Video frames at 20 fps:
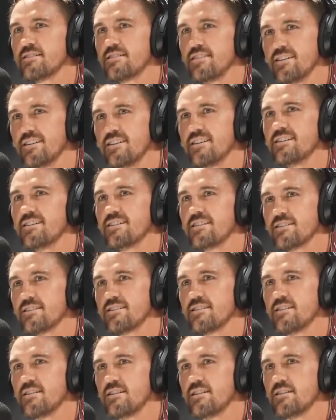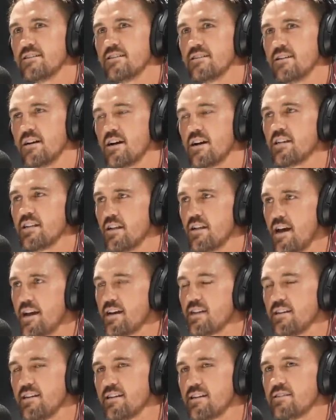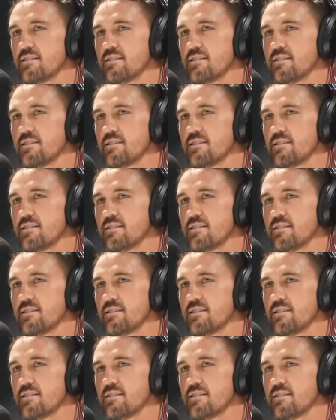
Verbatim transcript: Yeah. I can, I can eat.